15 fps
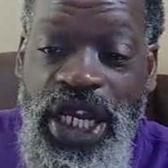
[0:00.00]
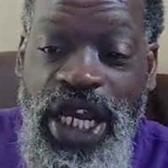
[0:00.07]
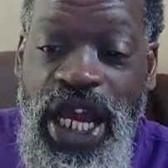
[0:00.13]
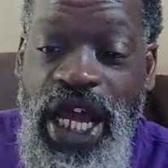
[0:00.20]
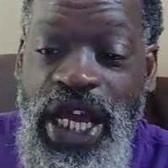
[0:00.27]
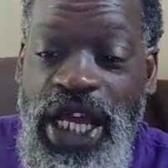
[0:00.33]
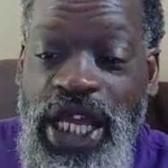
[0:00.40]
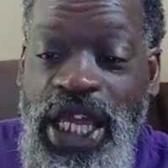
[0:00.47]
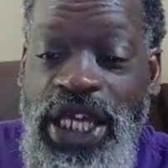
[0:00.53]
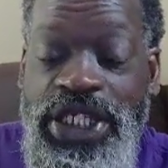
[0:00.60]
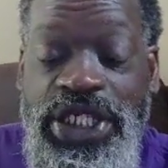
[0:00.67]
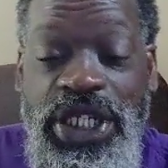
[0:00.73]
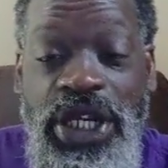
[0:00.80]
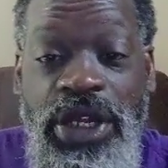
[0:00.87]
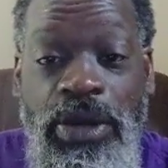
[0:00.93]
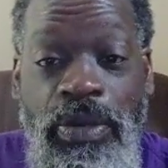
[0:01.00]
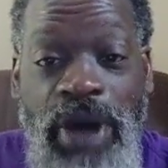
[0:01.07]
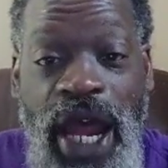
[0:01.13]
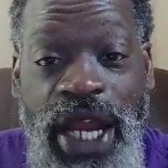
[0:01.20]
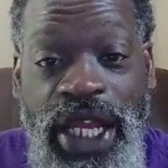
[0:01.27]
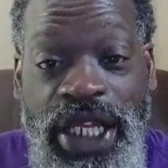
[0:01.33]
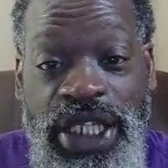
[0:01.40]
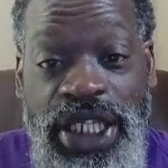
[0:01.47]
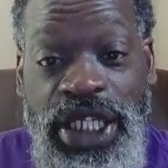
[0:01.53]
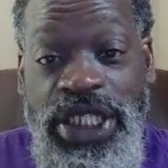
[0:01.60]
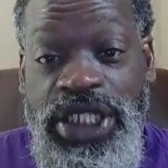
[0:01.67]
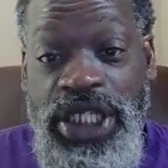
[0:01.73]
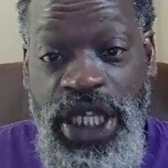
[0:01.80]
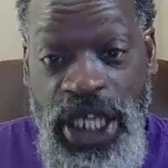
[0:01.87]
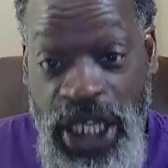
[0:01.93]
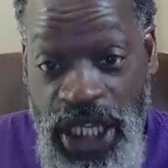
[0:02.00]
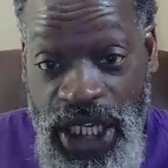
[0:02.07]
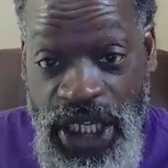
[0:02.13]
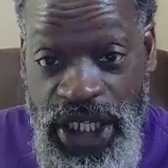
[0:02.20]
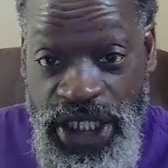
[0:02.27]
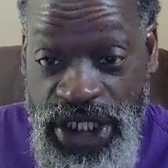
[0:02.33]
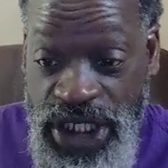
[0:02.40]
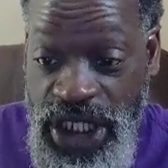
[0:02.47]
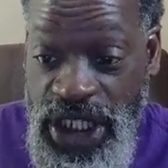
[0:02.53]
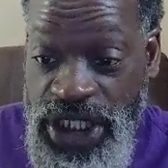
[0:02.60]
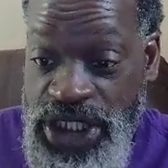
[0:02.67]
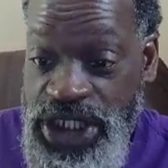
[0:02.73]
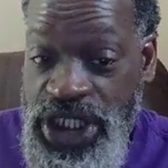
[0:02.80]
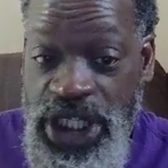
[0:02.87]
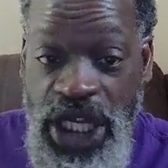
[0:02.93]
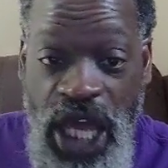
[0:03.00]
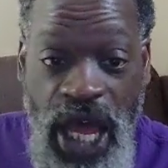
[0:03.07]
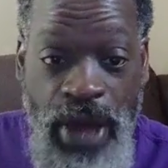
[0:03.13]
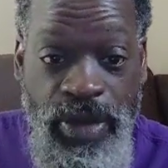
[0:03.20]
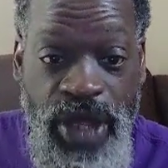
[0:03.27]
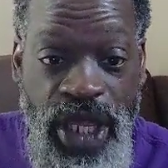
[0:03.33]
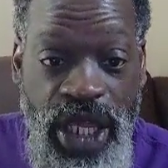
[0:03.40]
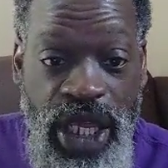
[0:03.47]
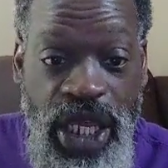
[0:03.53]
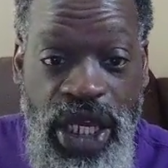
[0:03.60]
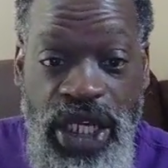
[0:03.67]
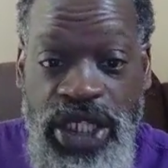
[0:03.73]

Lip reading: the congregation of the mighty. This is Gye-Nyame